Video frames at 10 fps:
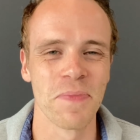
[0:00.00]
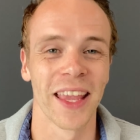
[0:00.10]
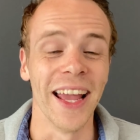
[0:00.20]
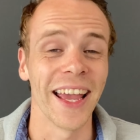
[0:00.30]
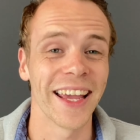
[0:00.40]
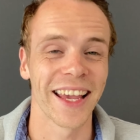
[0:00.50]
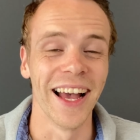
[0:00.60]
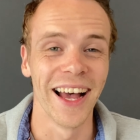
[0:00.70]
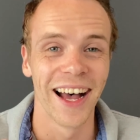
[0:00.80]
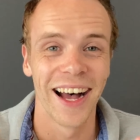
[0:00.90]
Hey,
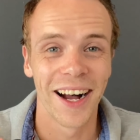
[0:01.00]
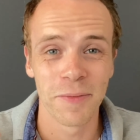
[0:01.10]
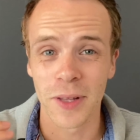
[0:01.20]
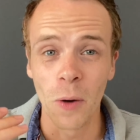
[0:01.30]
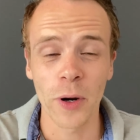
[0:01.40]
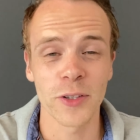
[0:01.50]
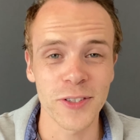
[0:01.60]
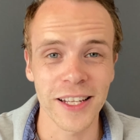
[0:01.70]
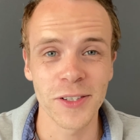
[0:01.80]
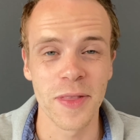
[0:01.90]
I wanted to
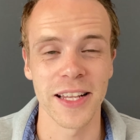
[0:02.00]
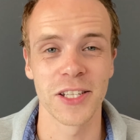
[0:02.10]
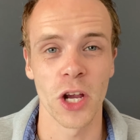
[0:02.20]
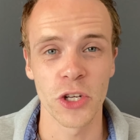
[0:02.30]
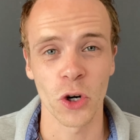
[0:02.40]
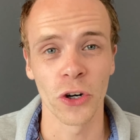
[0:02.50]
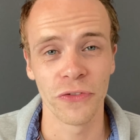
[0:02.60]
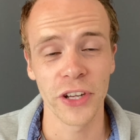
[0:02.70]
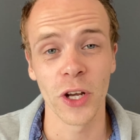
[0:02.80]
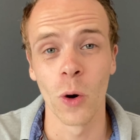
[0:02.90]
send you this short
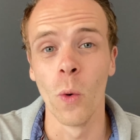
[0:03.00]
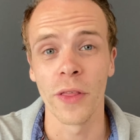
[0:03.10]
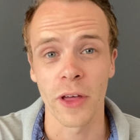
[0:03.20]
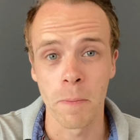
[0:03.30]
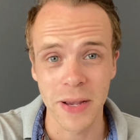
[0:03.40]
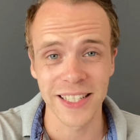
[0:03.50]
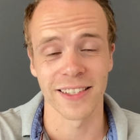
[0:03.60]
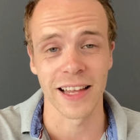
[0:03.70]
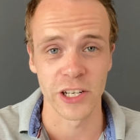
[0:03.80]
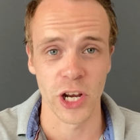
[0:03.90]
video with a business
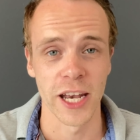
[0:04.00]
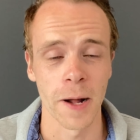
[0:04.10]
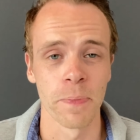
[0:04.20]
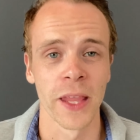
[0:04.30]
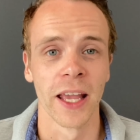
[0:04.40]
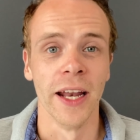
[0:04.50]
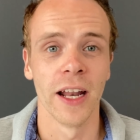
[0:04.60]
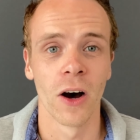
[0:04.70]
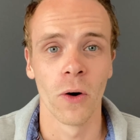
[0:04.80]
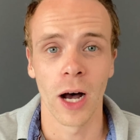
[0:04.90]
agenda.
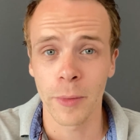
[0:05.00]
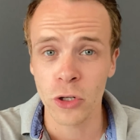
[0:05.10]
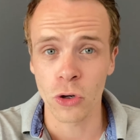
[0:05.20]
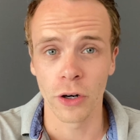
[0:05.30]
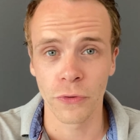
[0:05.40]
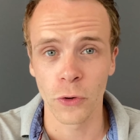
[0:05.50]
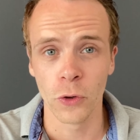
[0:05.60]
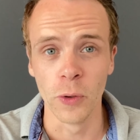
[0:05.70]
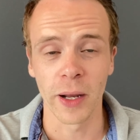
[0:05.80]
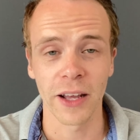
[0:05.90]
Now, I'm not sure if you knew,
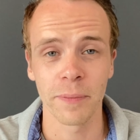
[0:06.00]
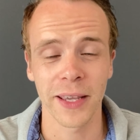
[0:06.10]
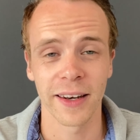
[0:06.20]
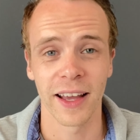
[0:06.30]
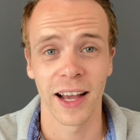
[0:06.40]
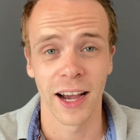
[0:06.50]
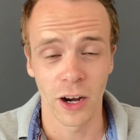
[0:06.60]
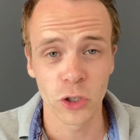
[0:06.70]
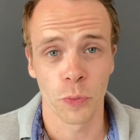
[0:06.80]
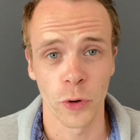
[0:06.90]
but I've been
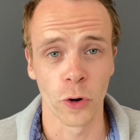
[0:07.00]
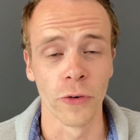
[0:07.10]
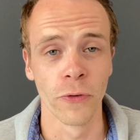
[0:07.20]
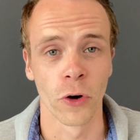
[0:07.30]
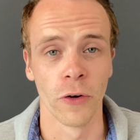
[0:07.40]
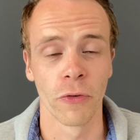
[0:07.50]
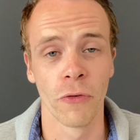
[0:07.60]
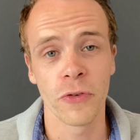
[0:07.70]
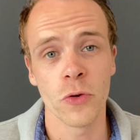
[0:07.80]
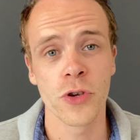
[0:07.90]
entrepreneur for a
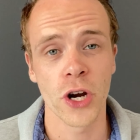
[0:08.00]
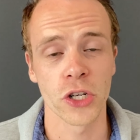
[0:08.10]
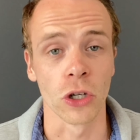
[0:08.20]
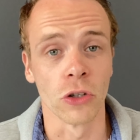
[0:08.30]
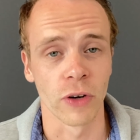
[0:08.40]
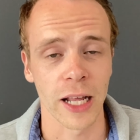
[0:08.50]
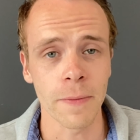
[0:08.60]
few years already,